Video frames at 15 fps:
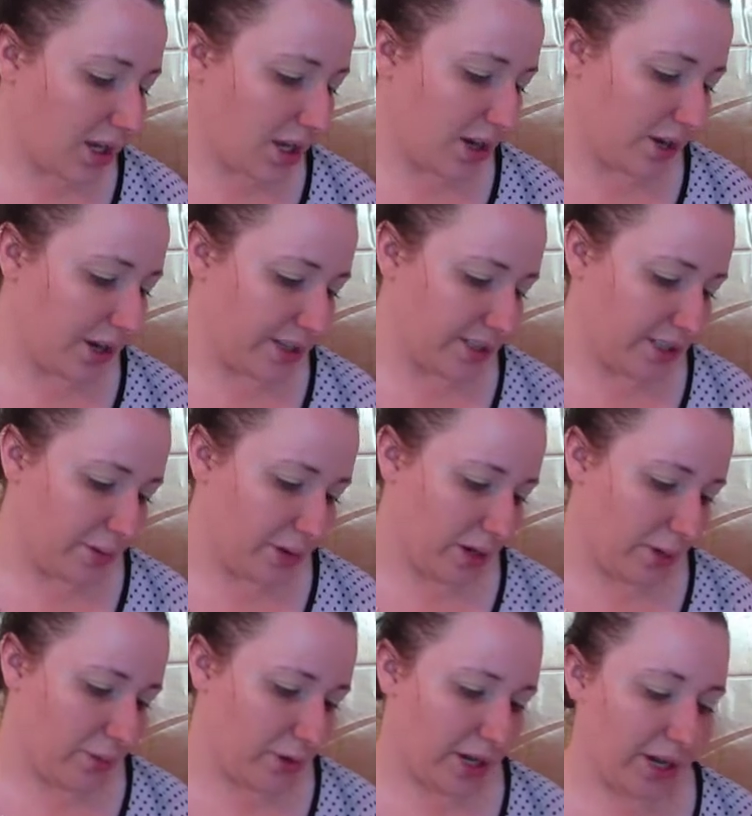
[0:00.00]
Okay, so what I
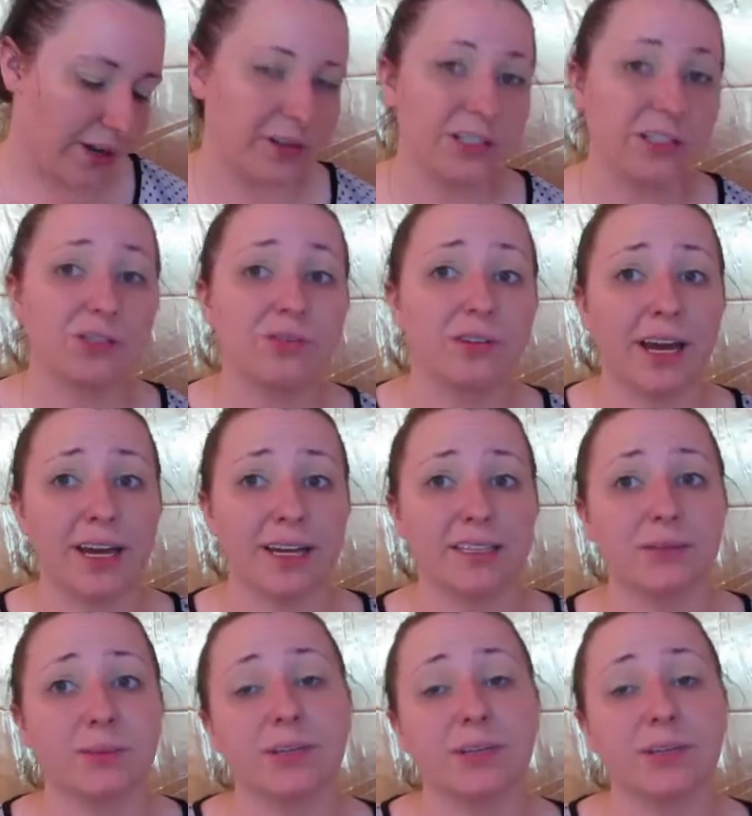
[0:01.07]
want to go into next,